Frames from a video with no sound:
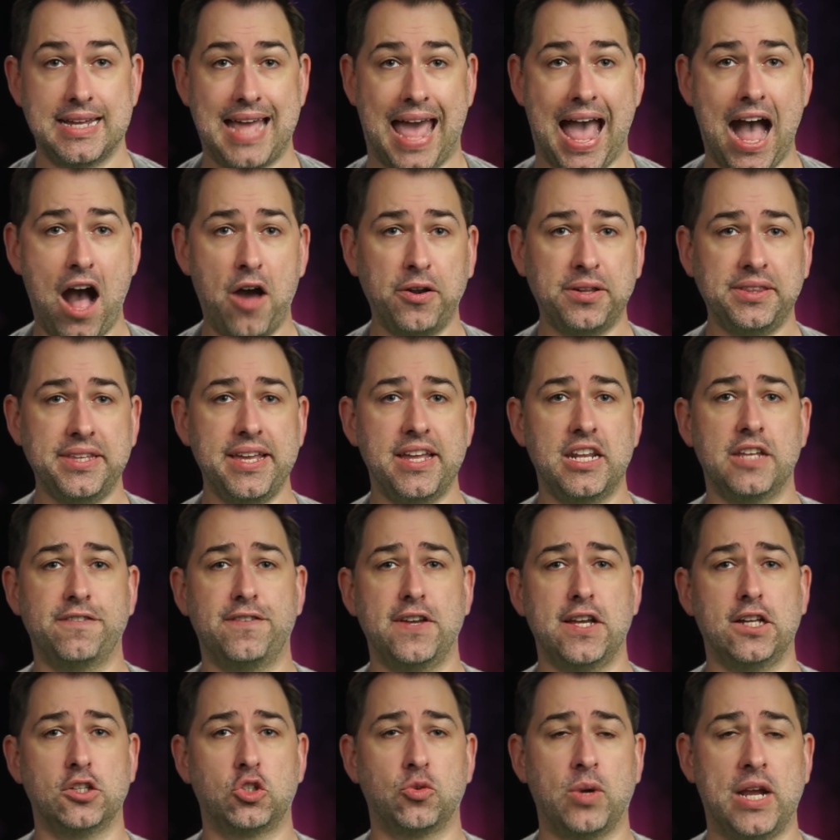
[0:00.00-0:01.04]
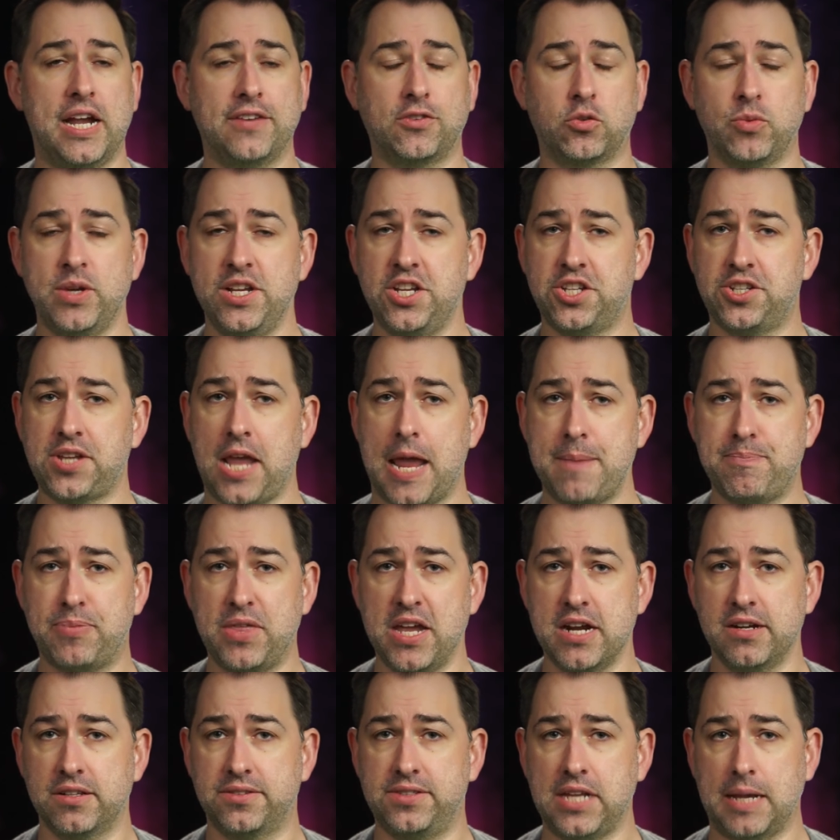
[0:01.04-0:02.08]
How did the NFL draft reshape
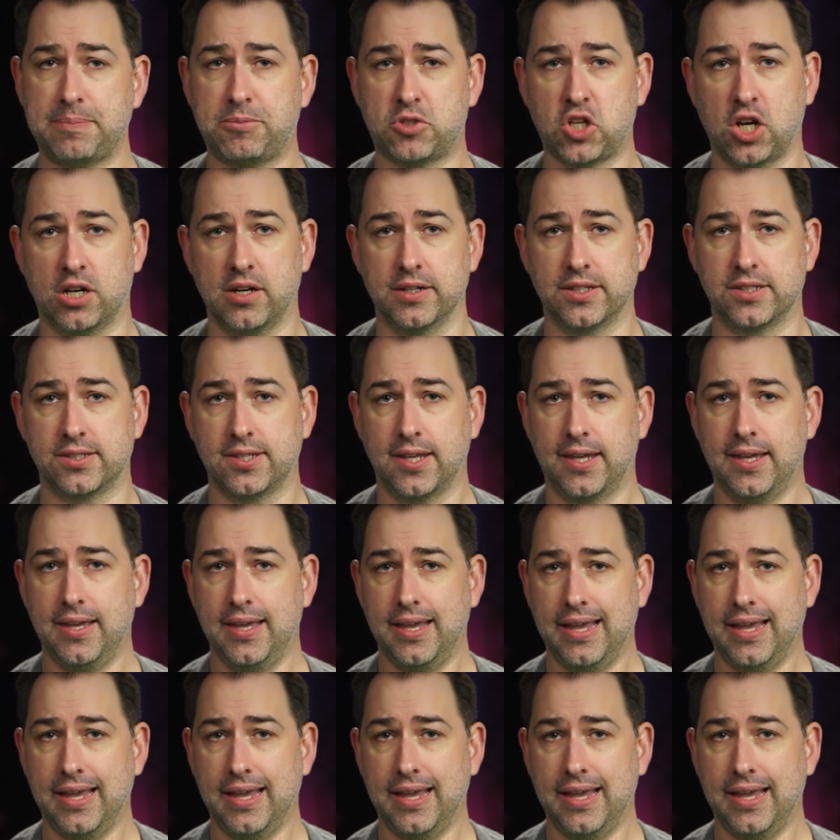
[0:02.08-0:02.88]
their depth charts?